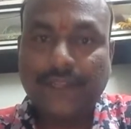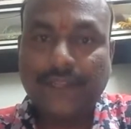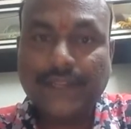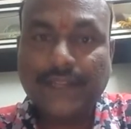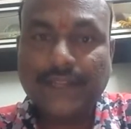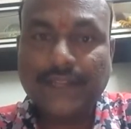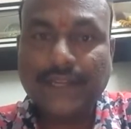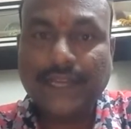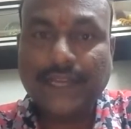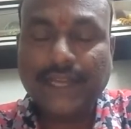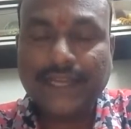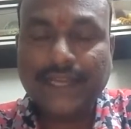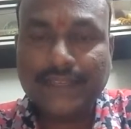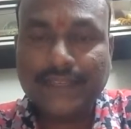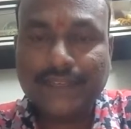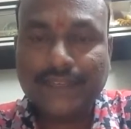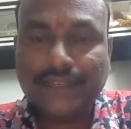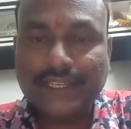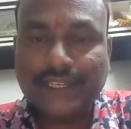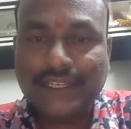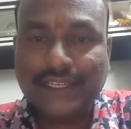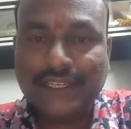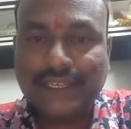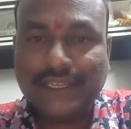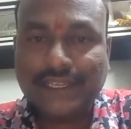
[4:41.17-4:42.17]
That
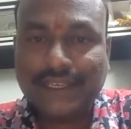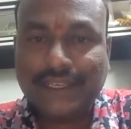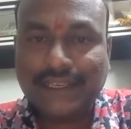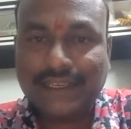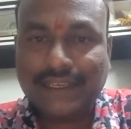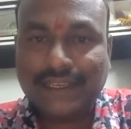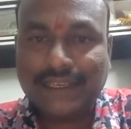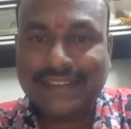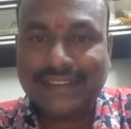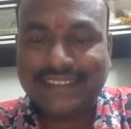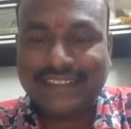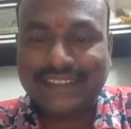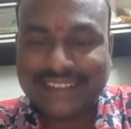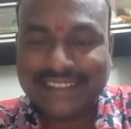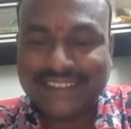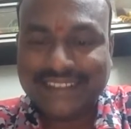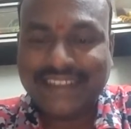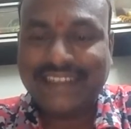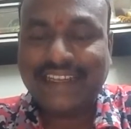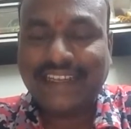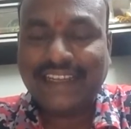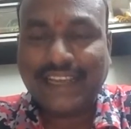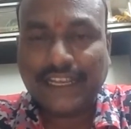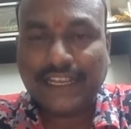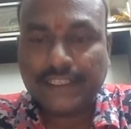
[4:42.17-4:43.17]
activity is
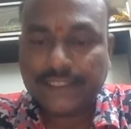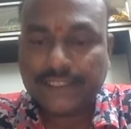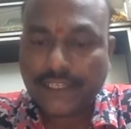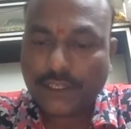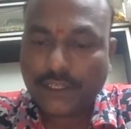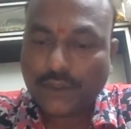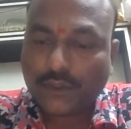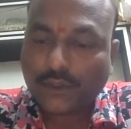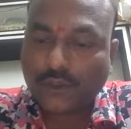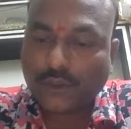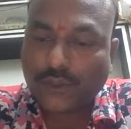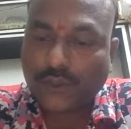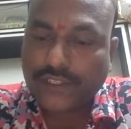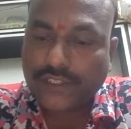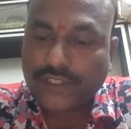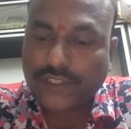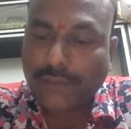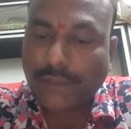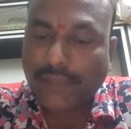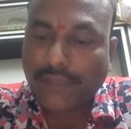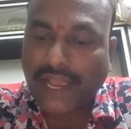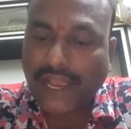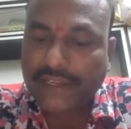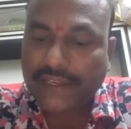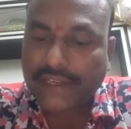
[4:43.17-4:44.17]
treating as a
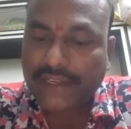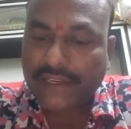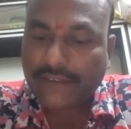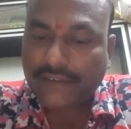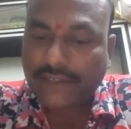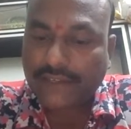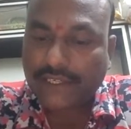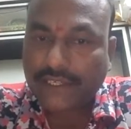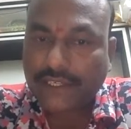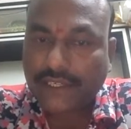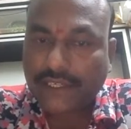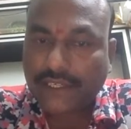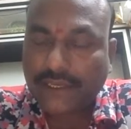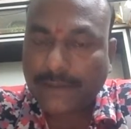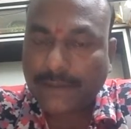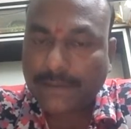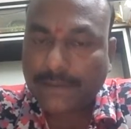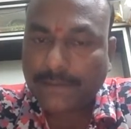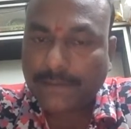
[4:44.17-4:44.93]
tourism activity.